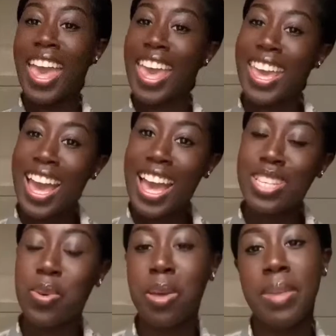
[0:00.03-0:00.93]
Hey
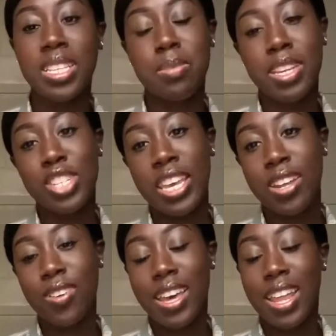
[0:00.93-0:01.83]
guys, welcome back to my
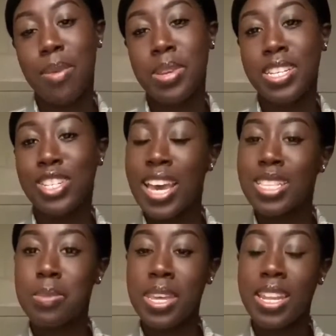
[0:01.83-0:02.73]
channel at Ebony
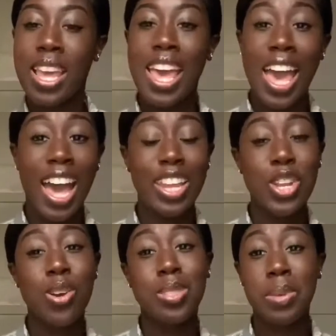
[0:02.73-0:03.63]
Jasmin. I
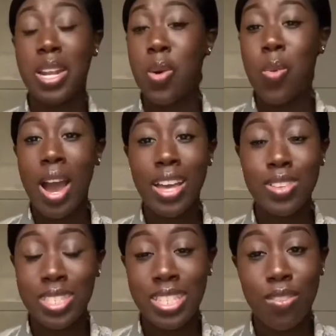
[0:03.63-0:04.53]
know it's been a
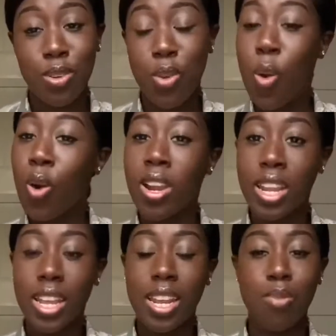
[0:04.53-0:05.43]
while since I've
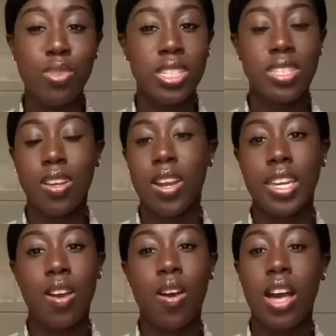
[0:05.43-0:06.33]
recorded. I'm really
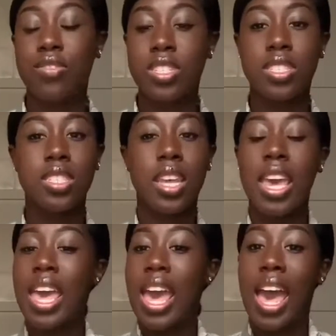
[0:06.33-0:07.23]
sorry y'all. I've just
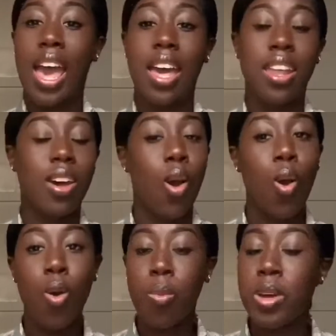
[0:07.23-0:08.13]
had a
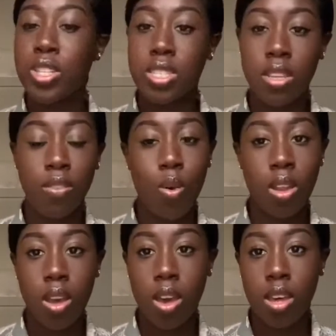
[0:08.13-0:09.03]
whole bunch of stuff
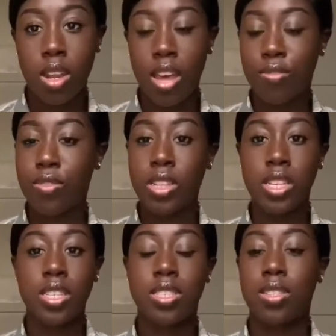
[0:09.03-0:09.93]
going on. I've
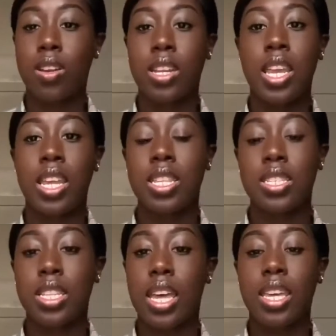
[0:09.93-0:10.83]
really started getting
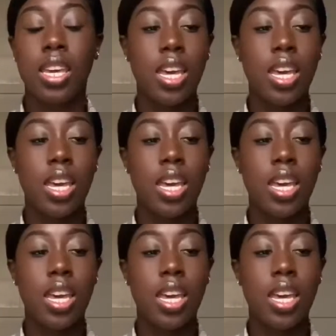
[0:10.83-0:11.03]
into like